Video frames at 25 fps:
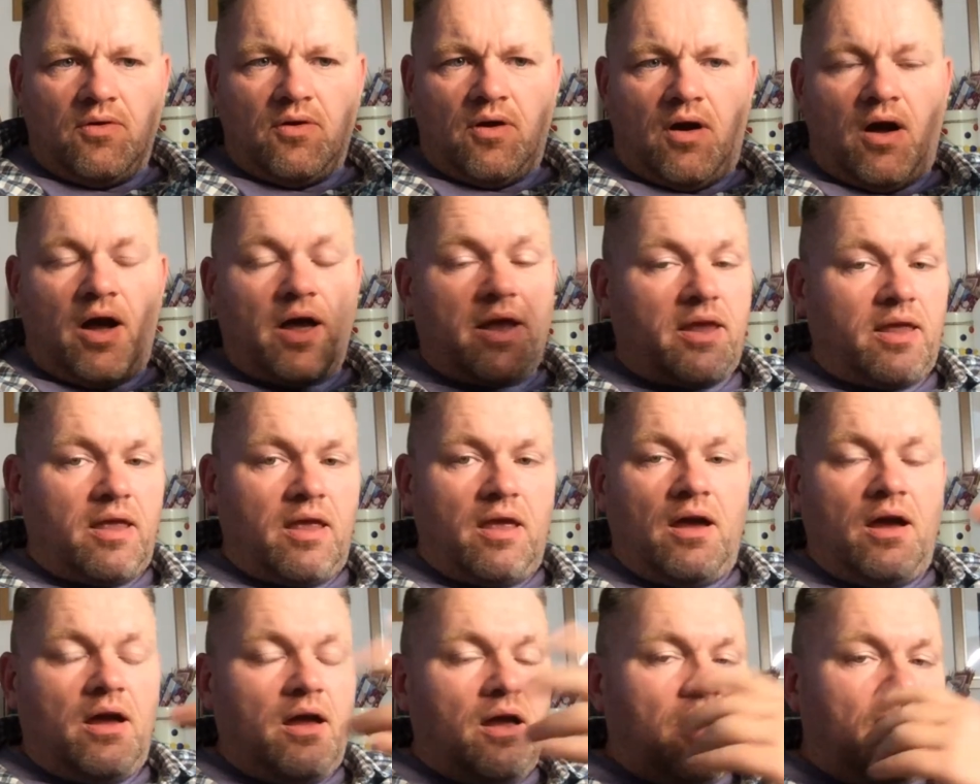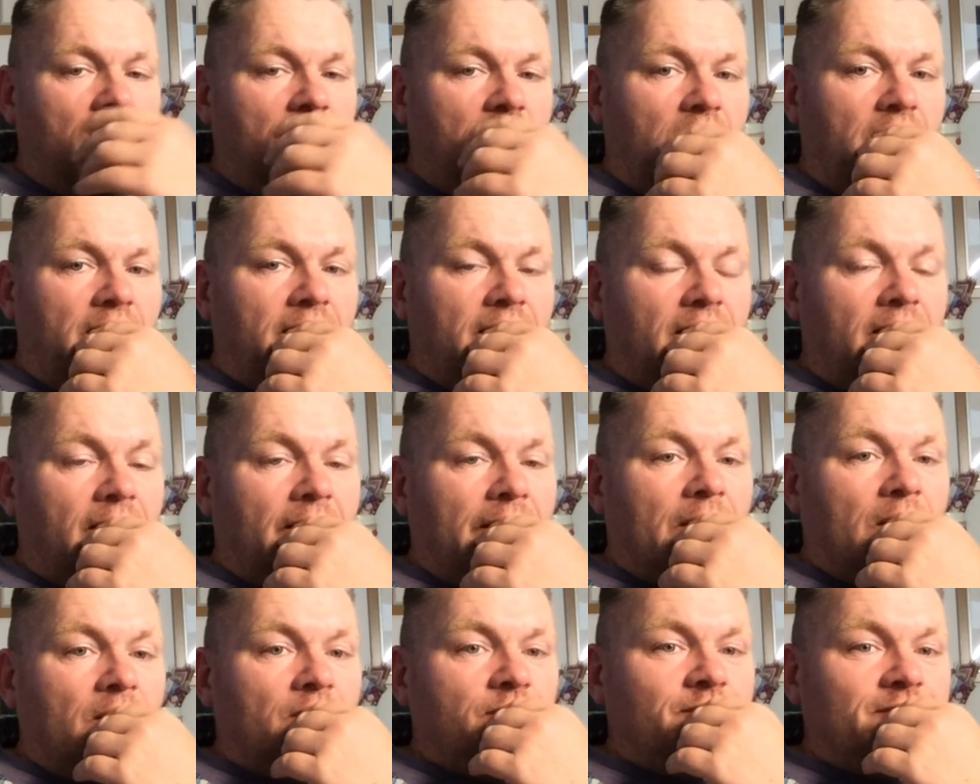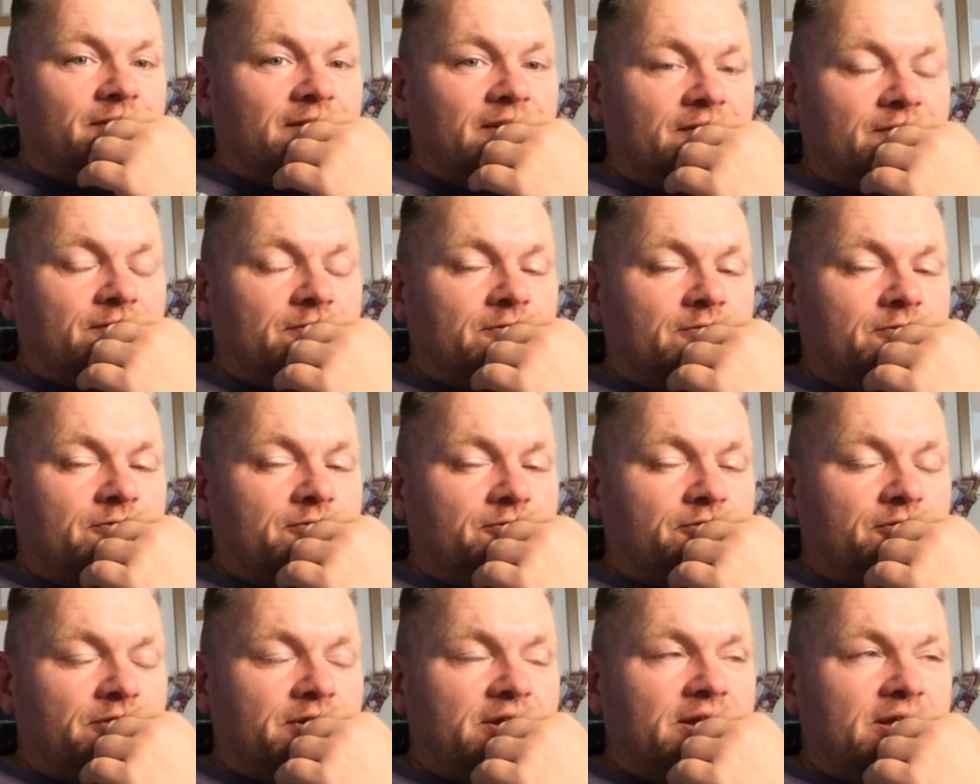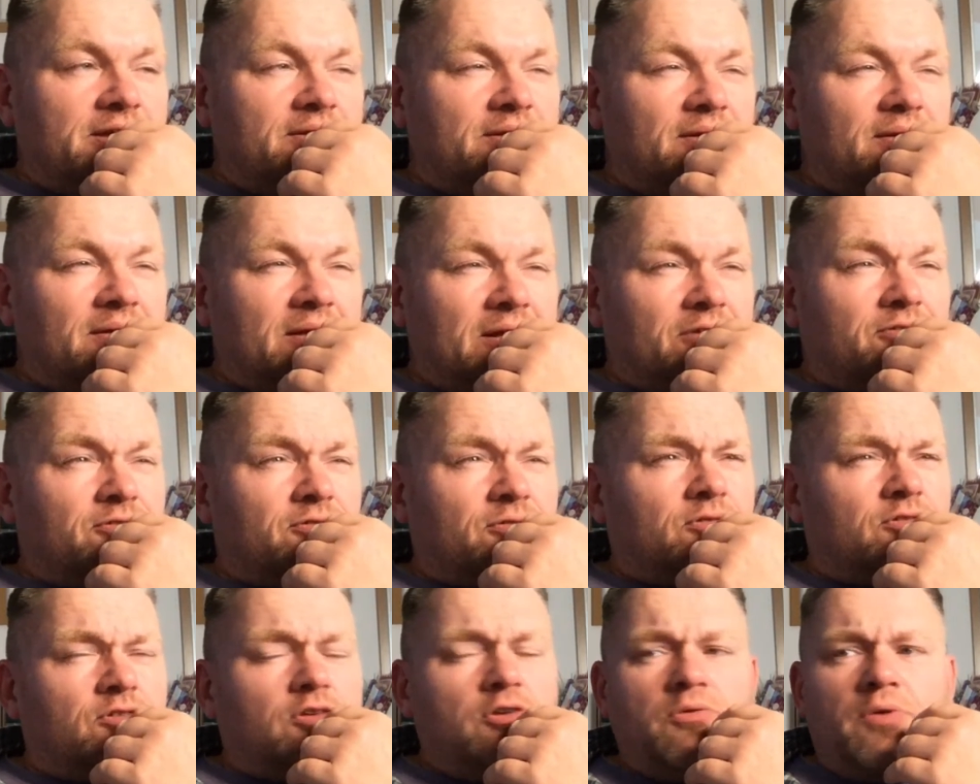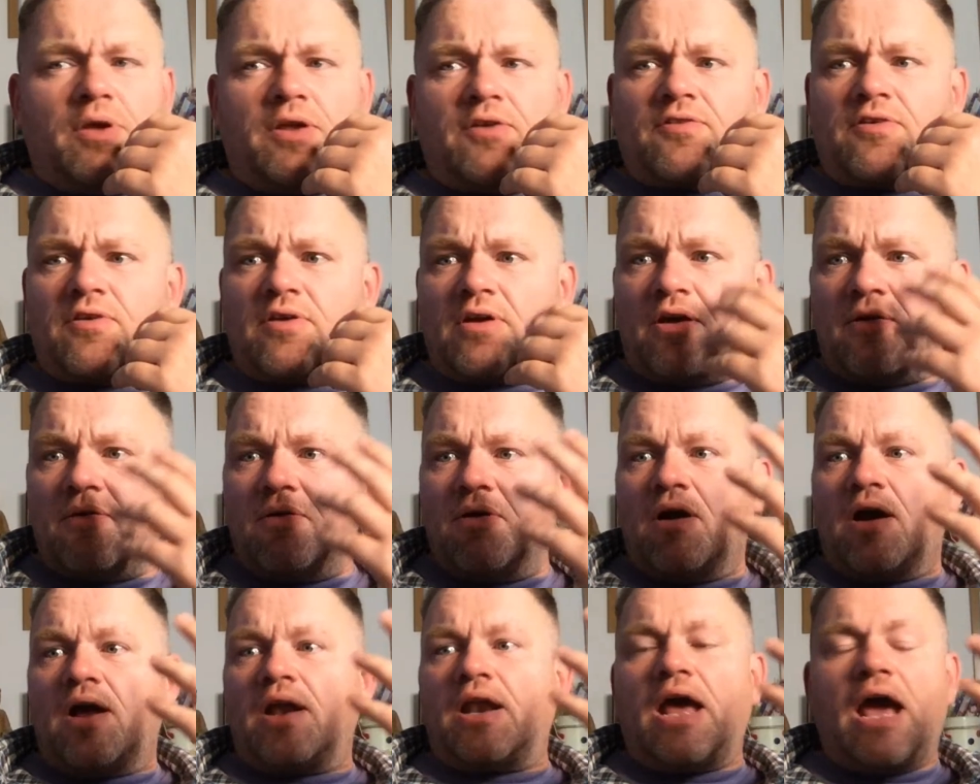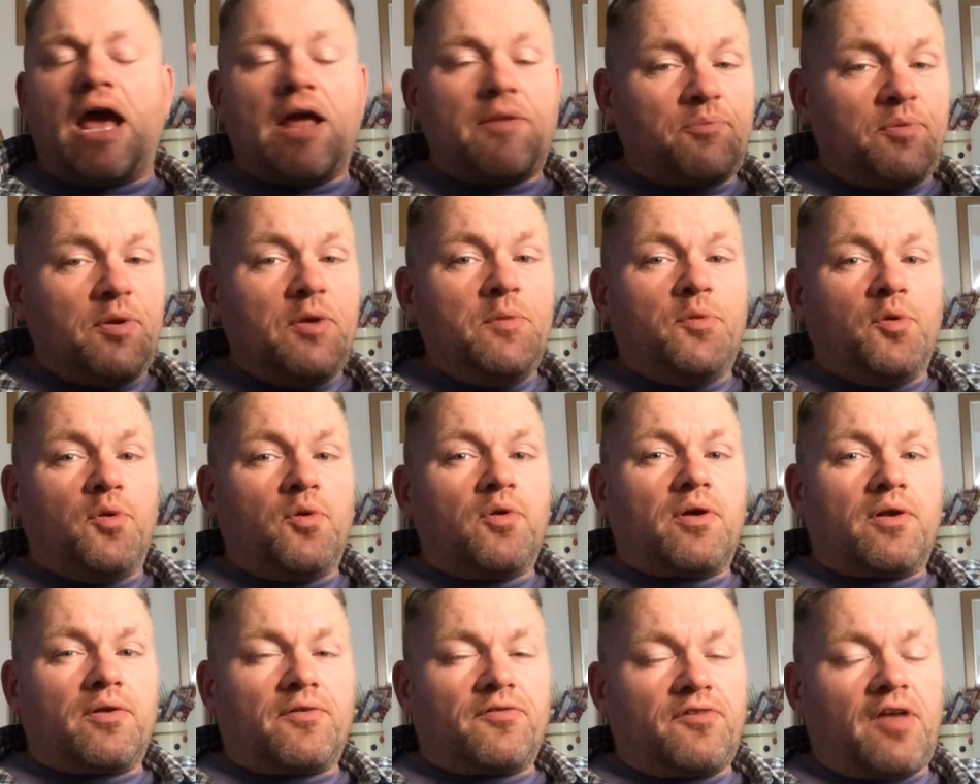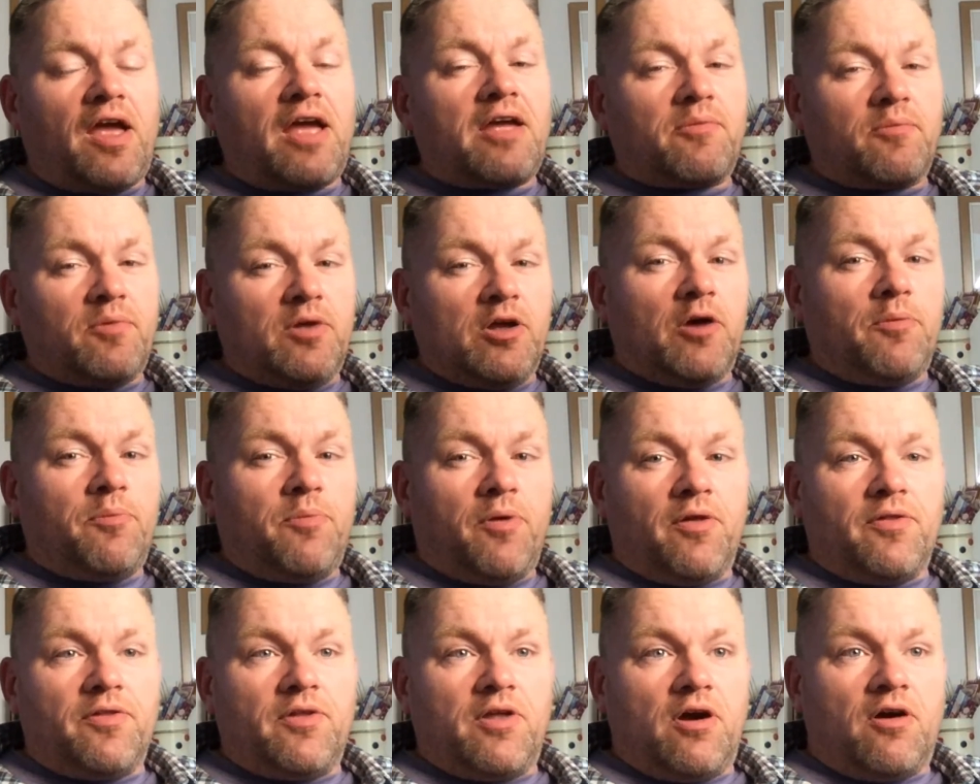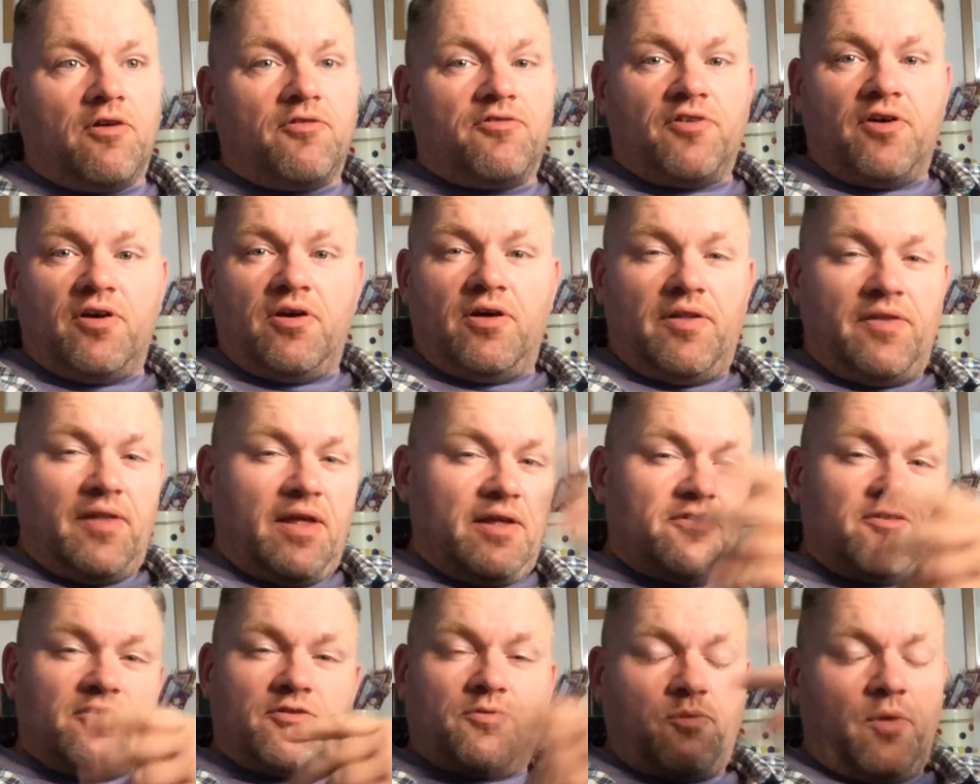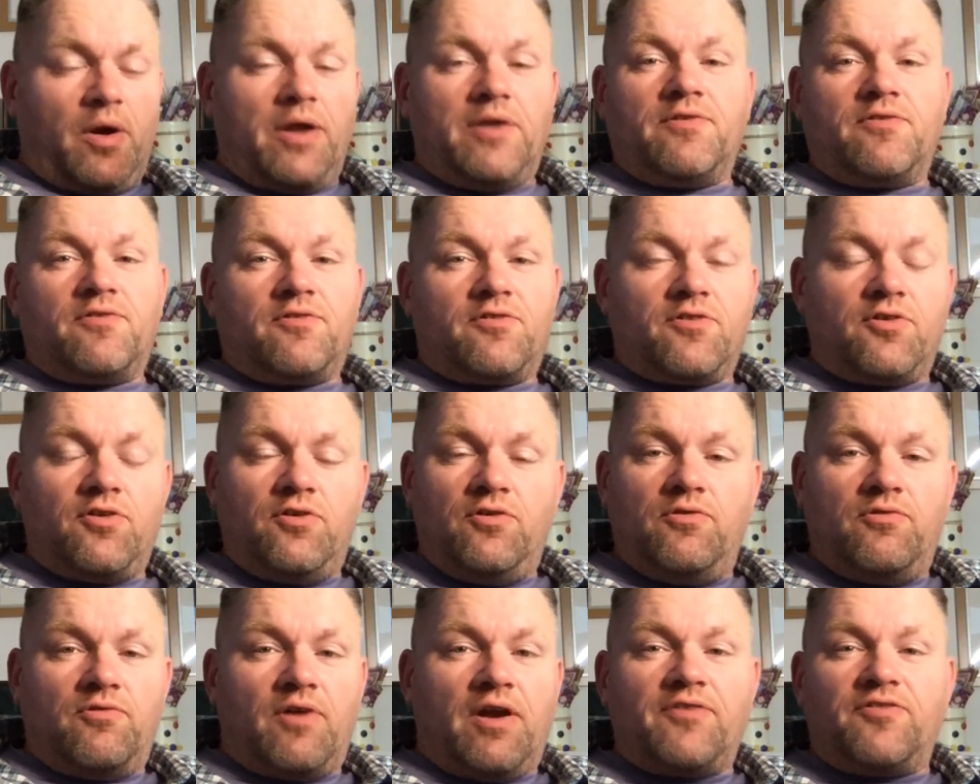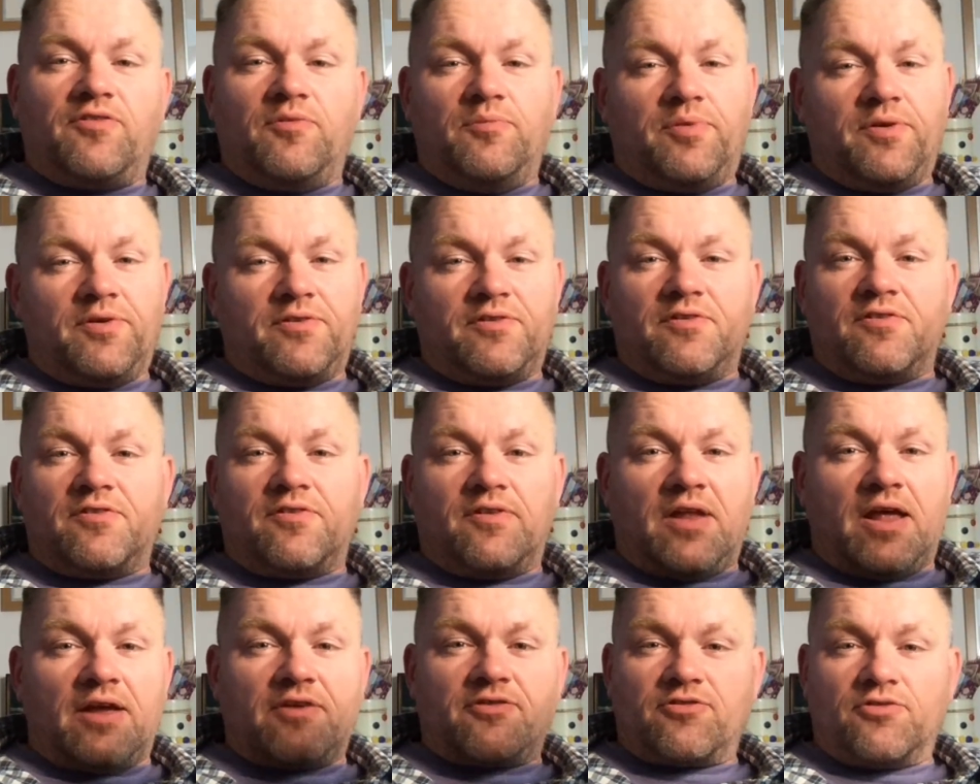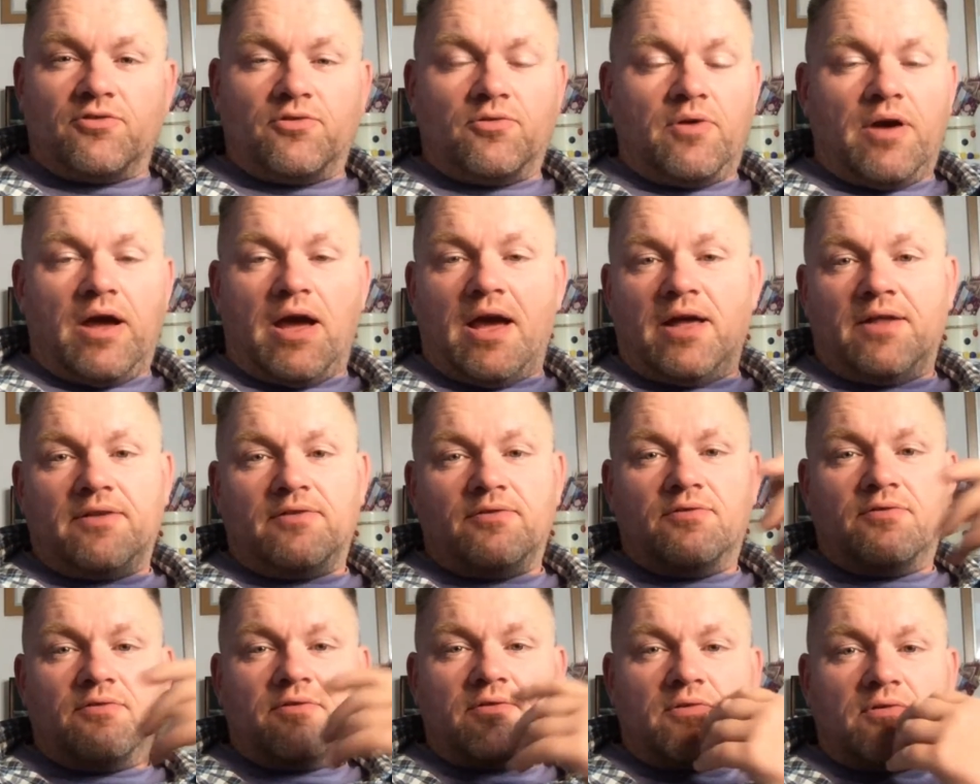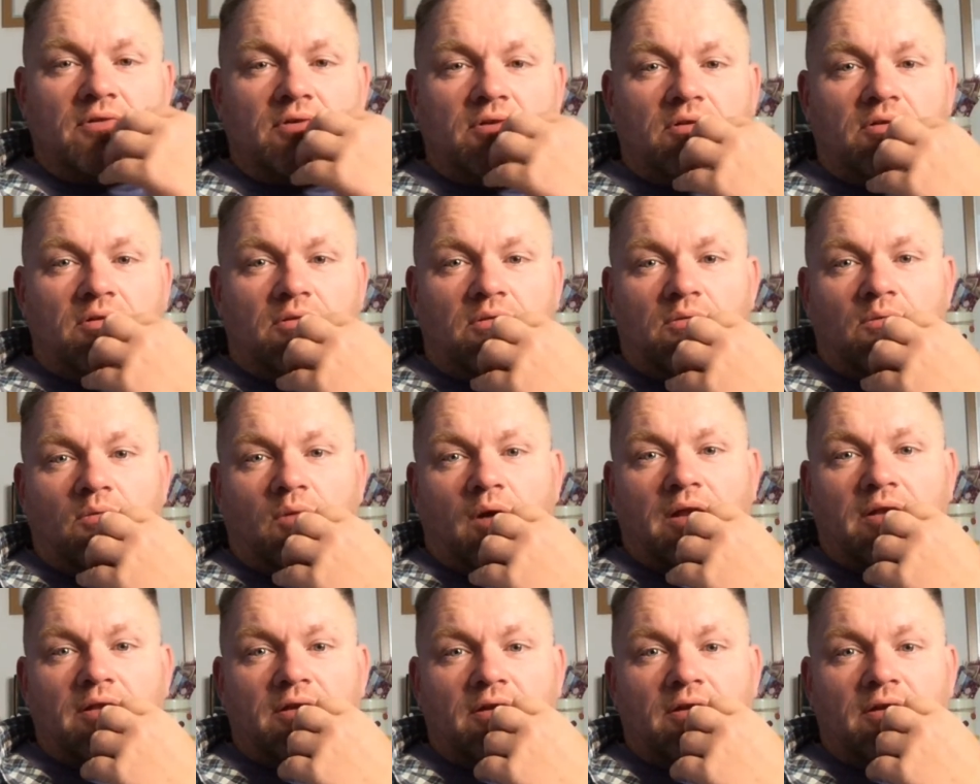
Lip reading: I offered it for free. Yeah, it's 2 weeks ago, and I had people take me up on the offer, and they just went to Racing Pigeon International and went